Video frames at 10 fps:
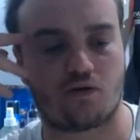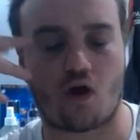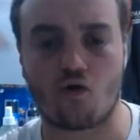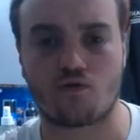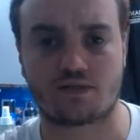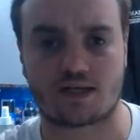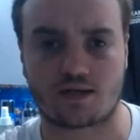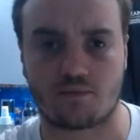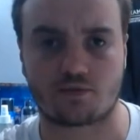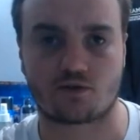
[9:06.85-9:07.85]
nose that
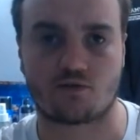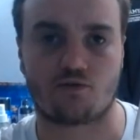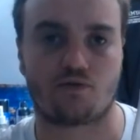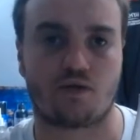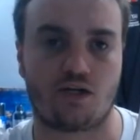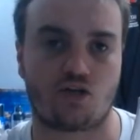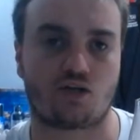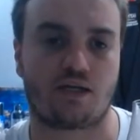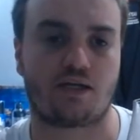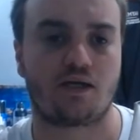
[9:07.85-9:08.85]
comes through
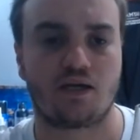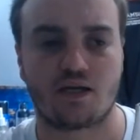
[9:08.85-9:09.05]
initially.